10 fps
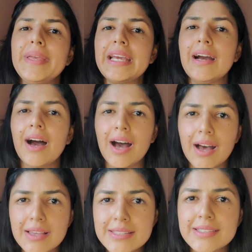
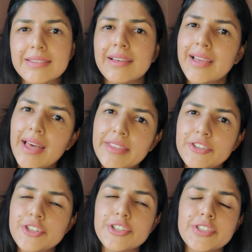because the
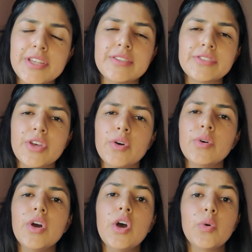Catholic Church says so.